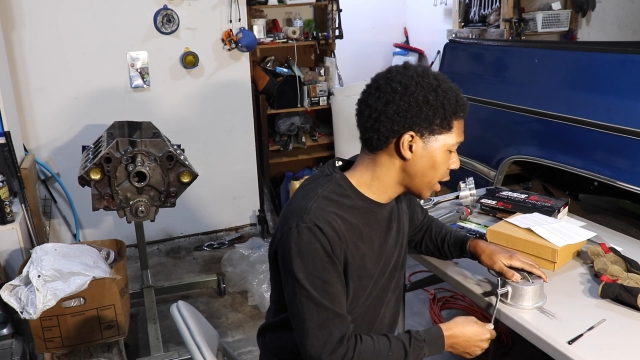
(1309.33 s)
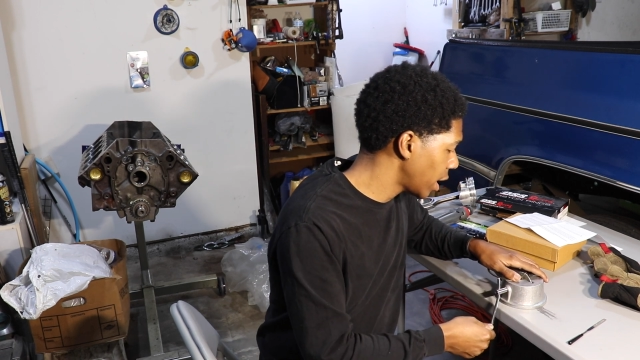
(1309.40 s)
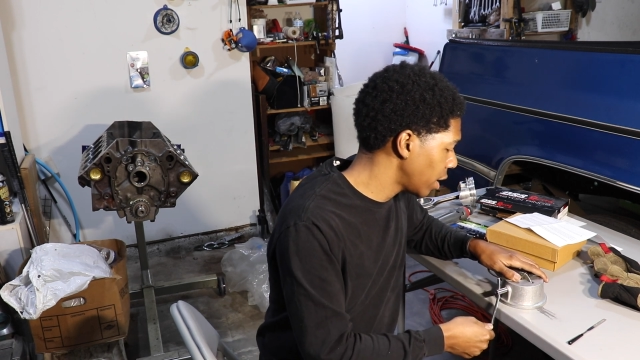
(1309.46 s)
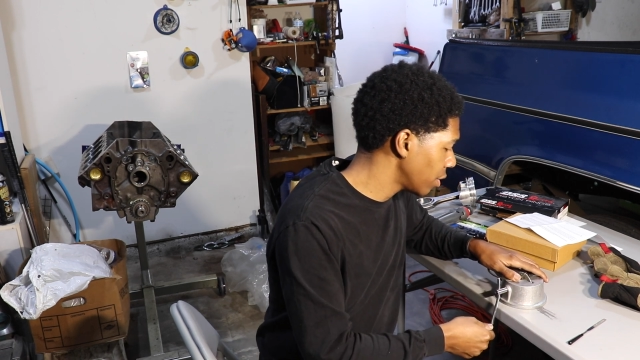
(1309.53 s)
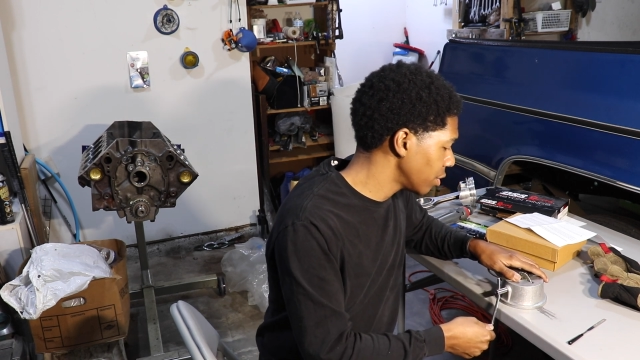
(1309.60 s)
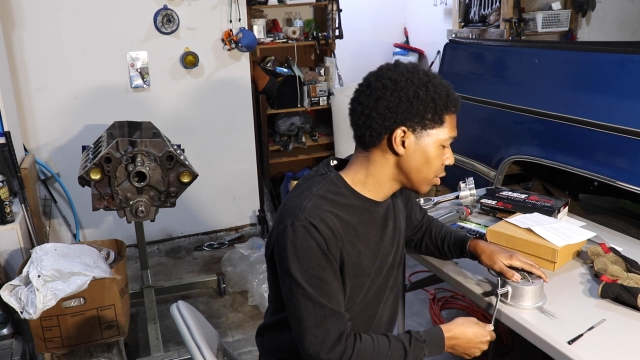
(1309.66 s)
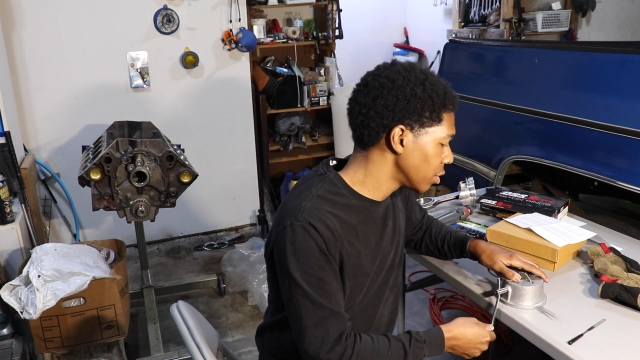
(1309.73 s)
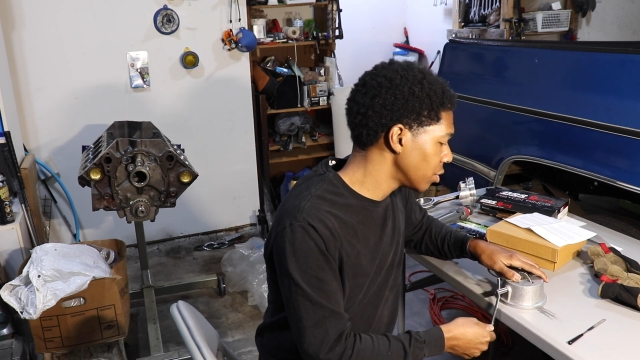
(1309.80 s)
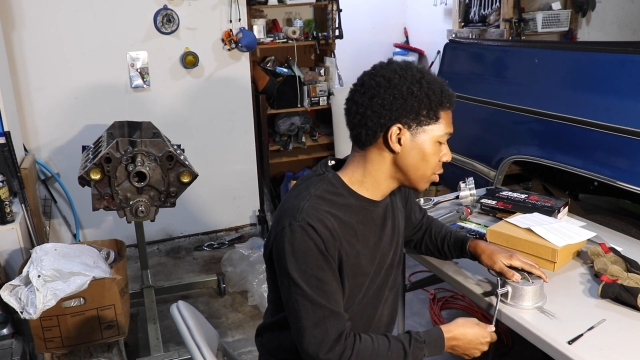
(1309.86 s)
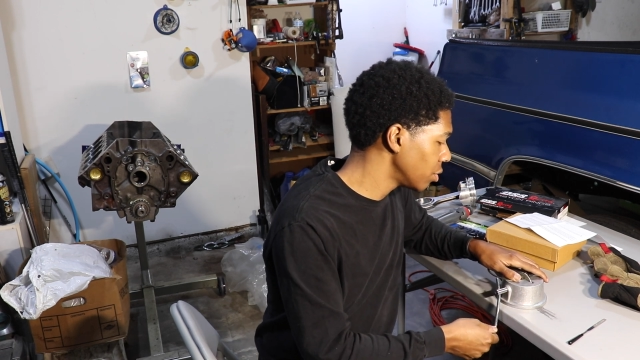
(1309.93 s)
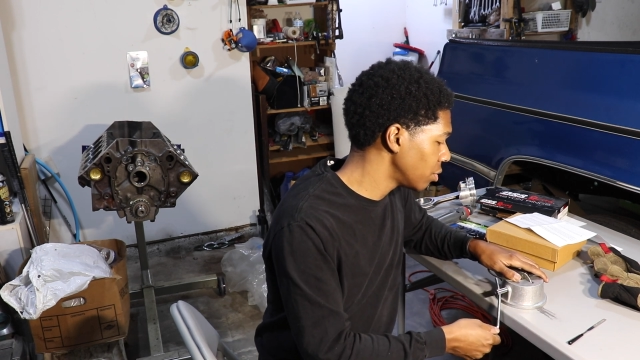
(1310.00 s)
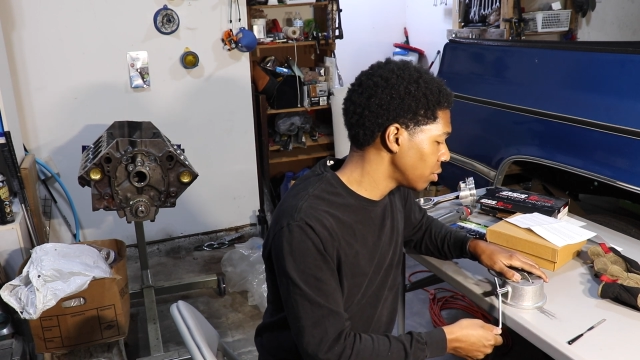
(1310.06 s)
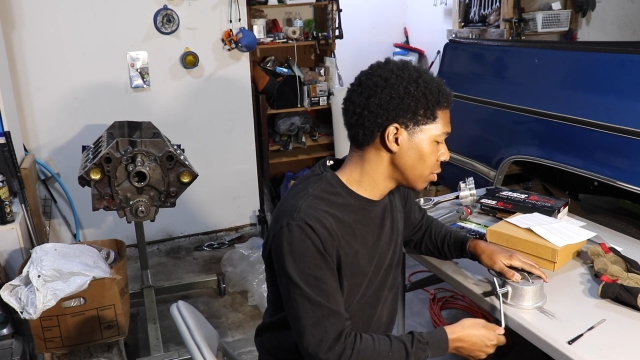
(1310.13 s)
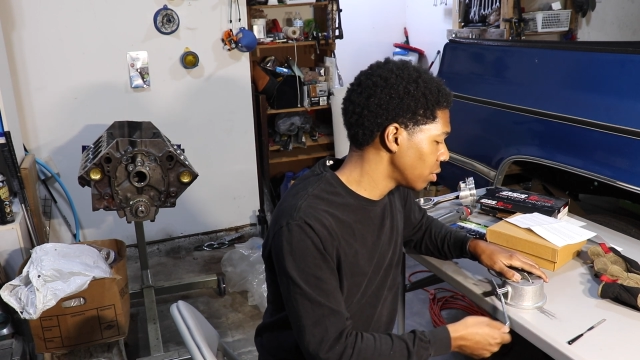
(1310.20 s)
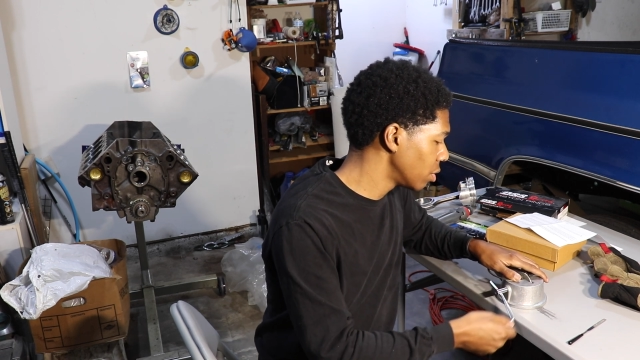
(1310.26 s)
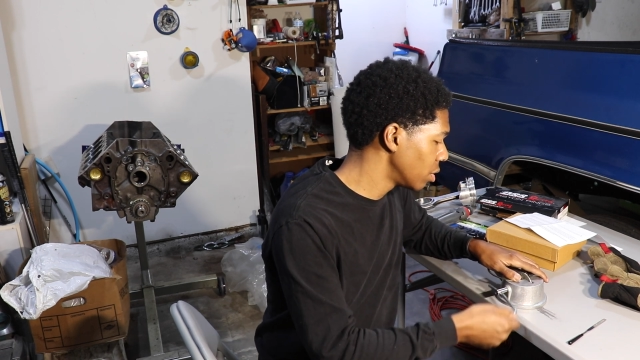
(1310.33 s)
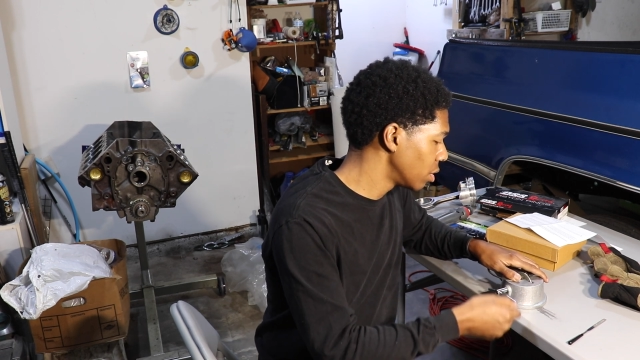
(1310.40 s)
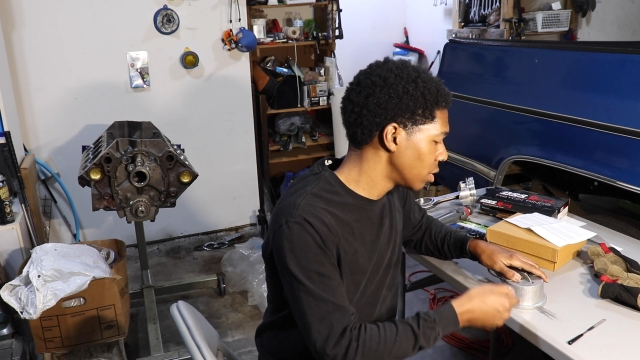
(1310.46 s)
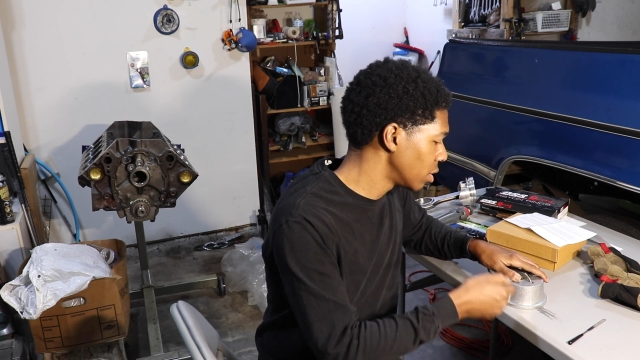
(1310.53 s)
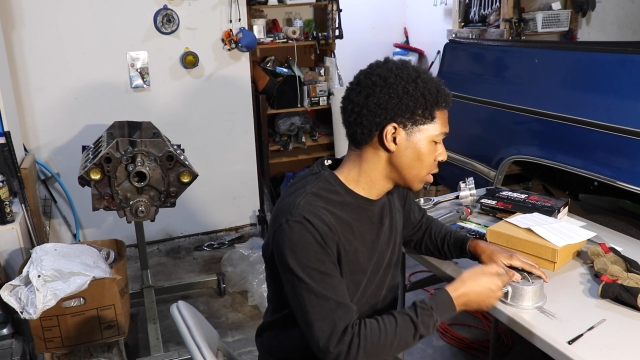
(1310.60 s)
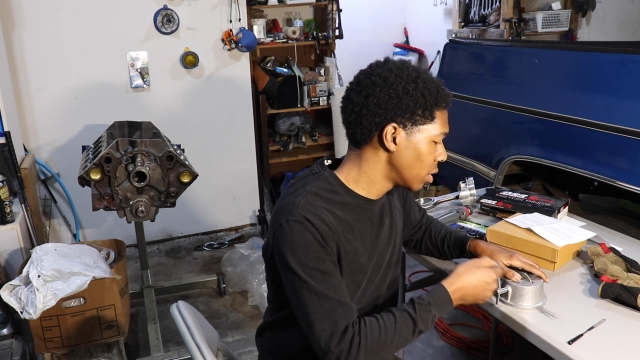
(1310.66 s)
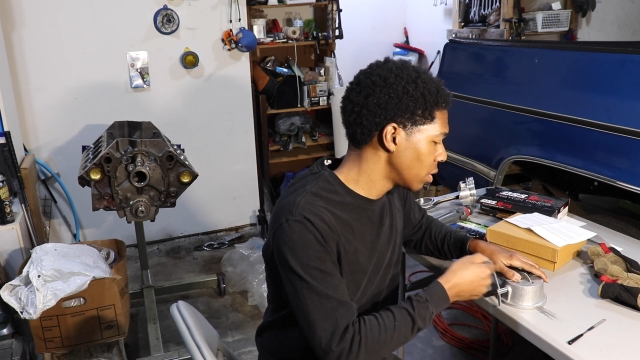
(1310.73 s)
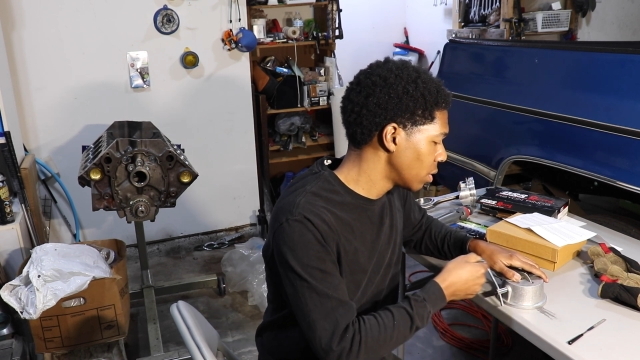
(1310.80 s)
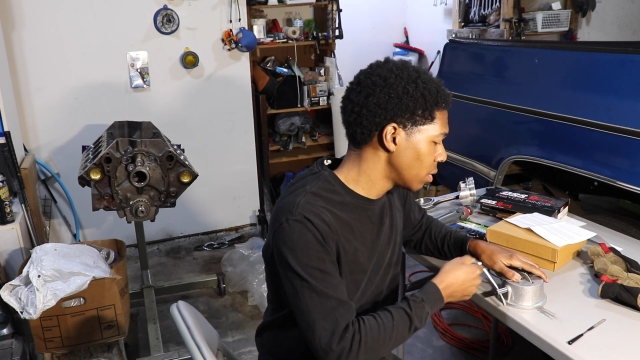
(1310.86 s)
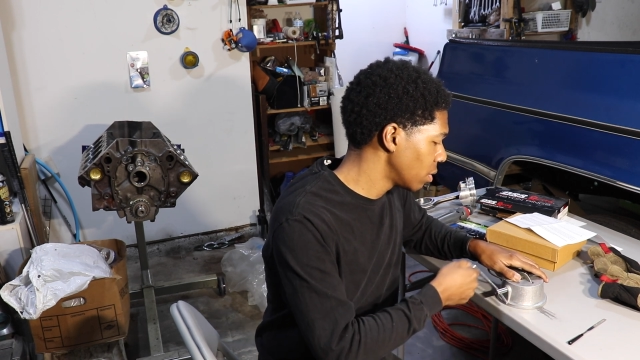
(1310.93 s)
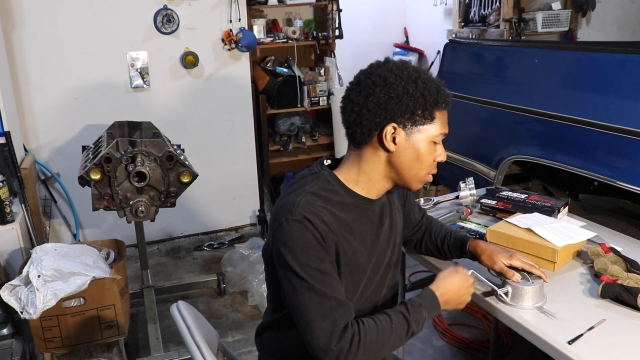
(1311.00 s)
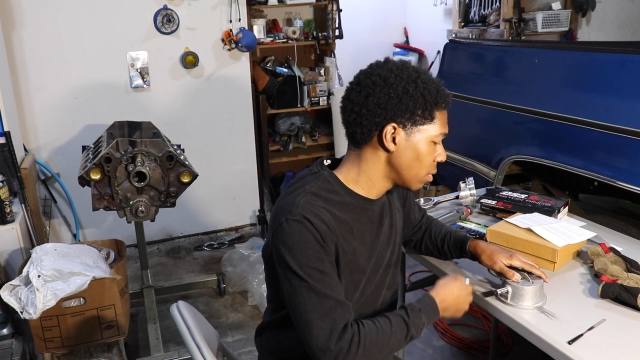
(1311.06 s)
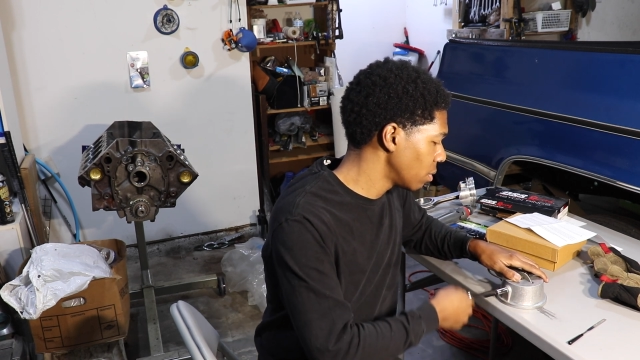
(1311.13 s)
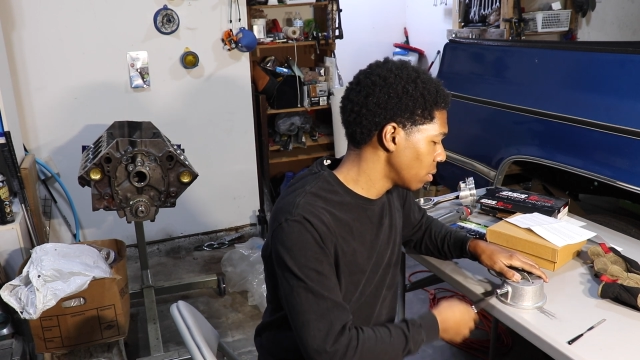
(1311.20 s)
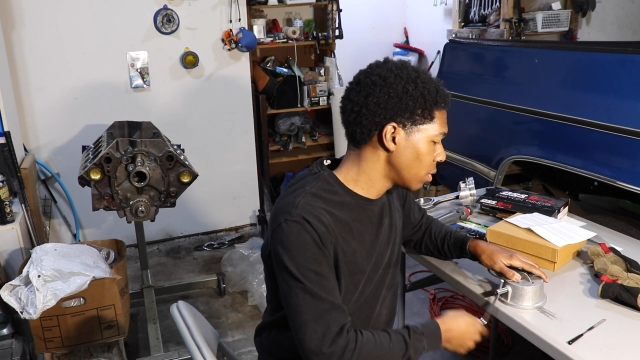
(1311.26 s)
I'll do
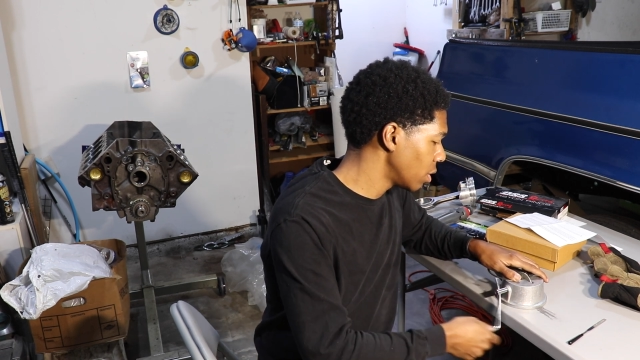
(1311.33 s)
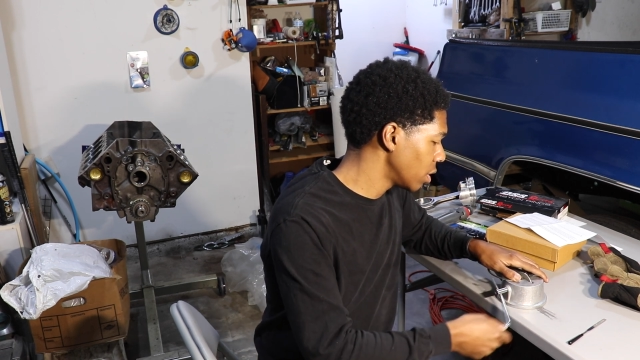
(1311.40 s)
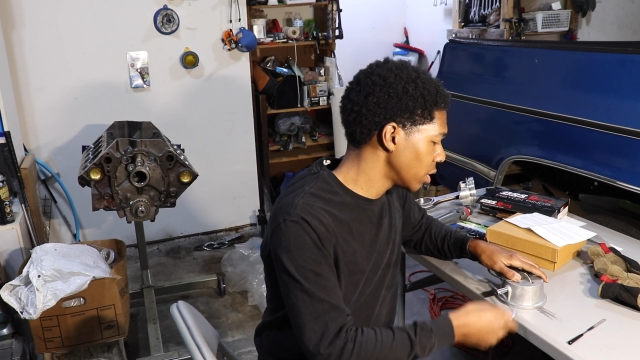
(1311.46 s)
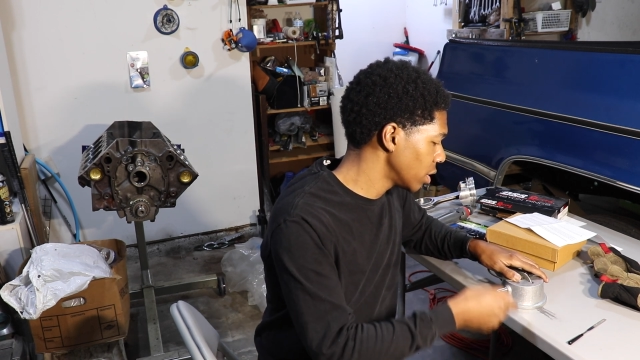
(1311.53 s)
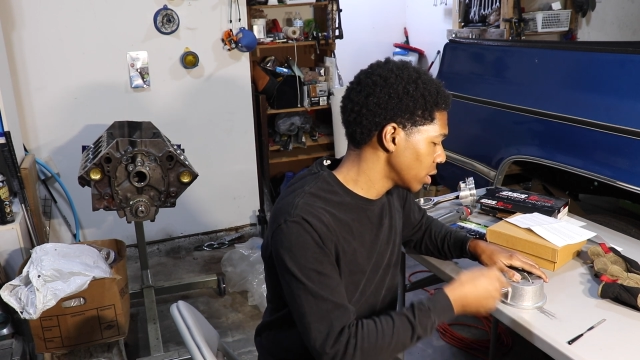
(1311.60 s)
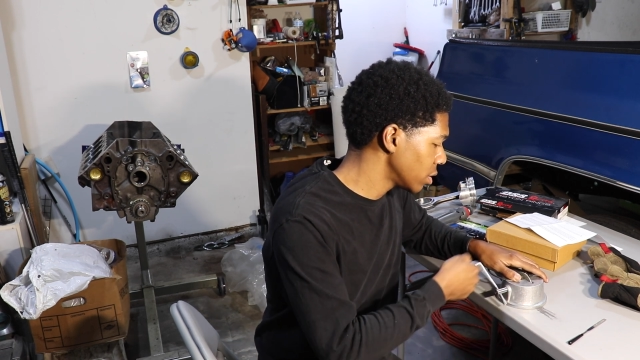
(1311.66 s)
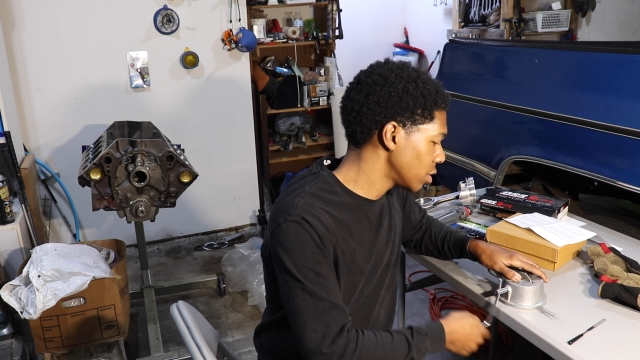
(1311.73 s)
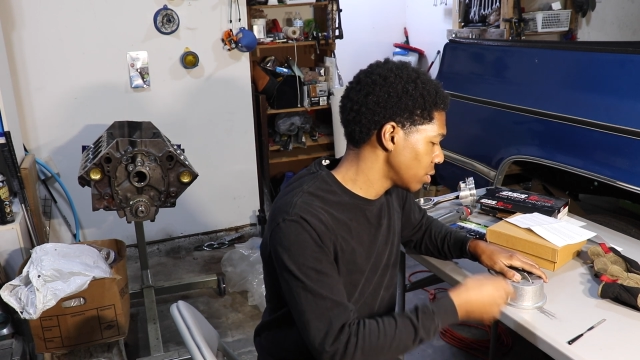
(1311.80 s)
1.